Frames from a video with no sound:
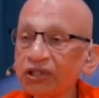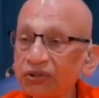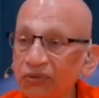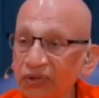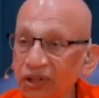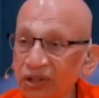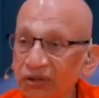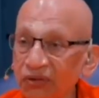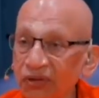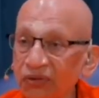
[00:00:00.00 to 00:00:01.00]

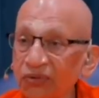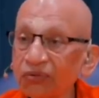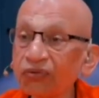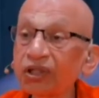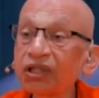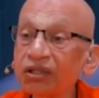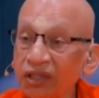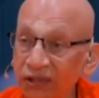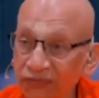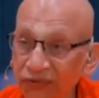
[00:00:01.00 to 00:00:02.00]
duty or do what is
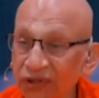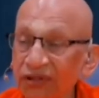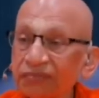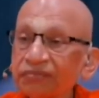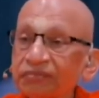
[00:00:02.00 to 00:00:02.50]
right for them,